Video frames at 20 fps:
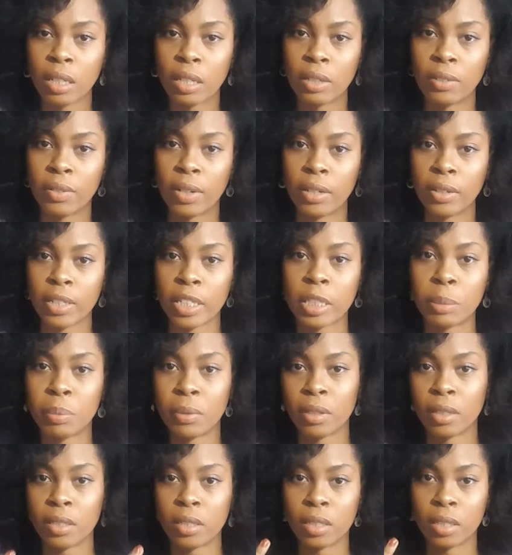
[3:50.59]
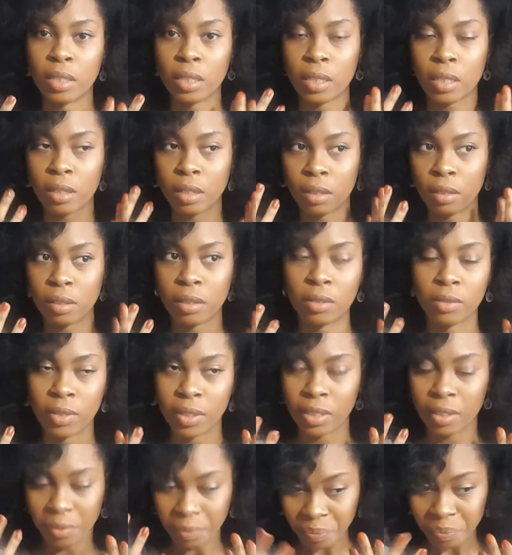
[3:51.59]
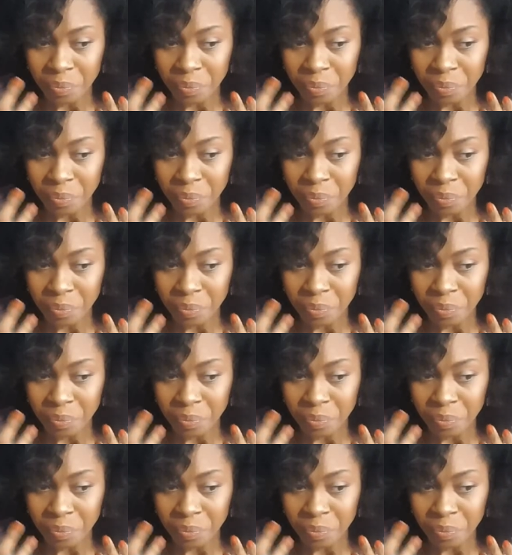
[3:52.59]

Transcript: without experiencing like a lot of like